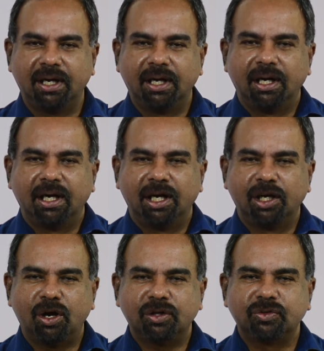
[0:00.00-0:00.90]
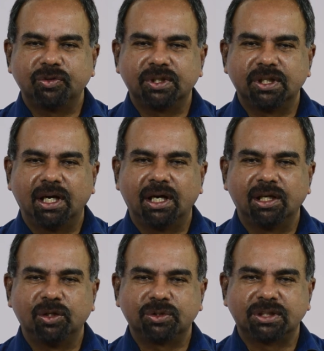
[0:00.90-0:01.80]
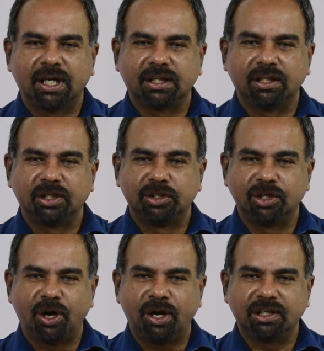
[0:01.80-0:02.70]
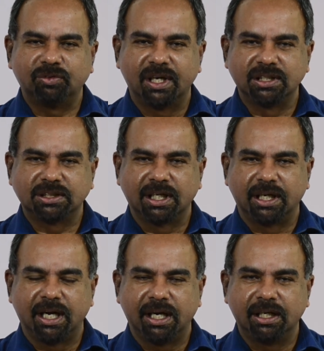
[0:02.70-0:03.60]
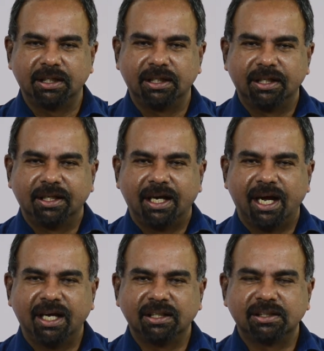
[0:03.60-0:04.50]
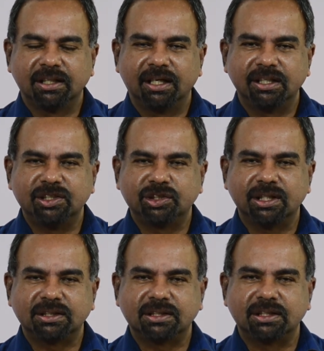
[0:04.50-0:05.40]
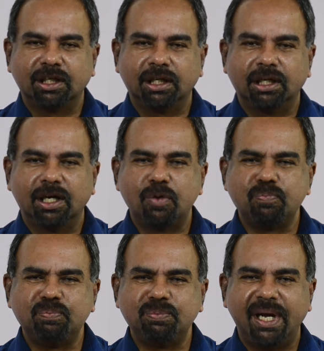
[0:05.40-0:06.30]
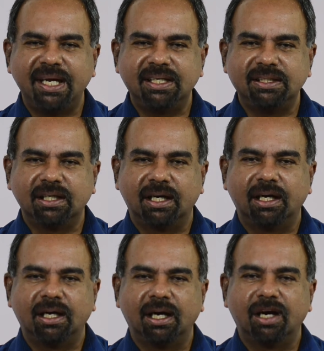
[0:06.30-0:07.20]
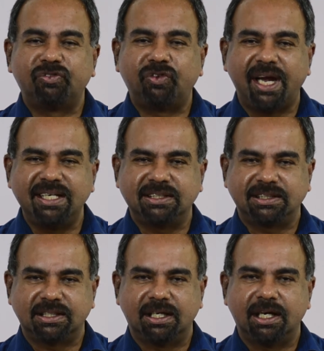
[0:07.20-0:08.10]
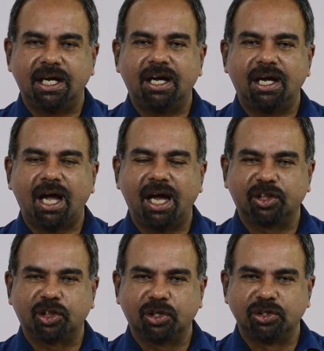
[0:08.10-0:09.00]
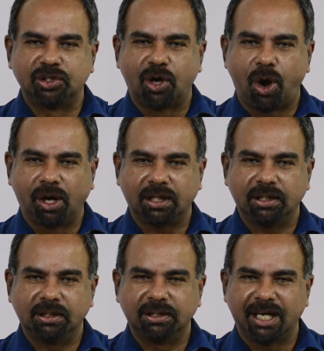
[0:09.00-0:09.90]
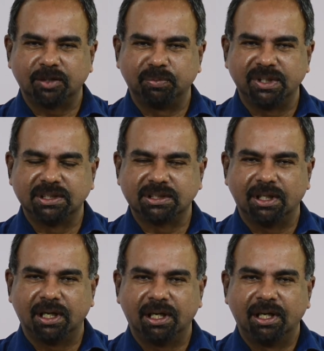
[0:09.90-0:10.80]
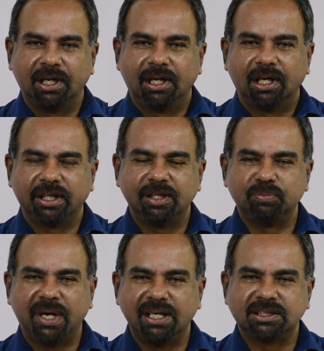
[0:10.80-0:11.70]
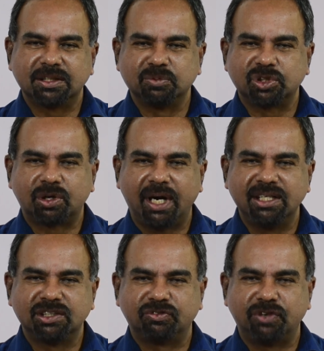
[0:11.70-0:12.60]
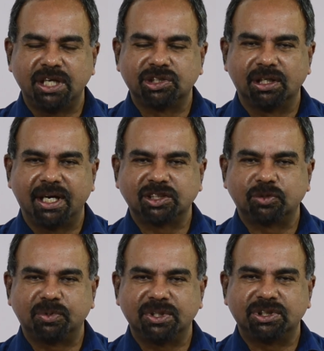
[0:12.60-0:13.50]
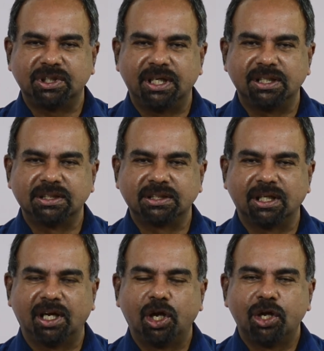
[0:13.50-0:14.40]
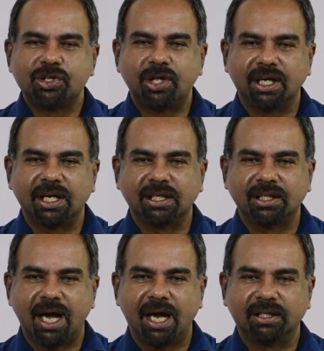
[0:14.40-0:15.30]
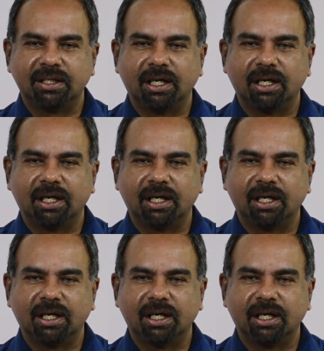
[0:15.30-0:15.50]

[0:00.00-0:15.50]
Lockwood looked at the dog once again, and he just made a face at the dog. That means he made some strange facial expressions, thinking that the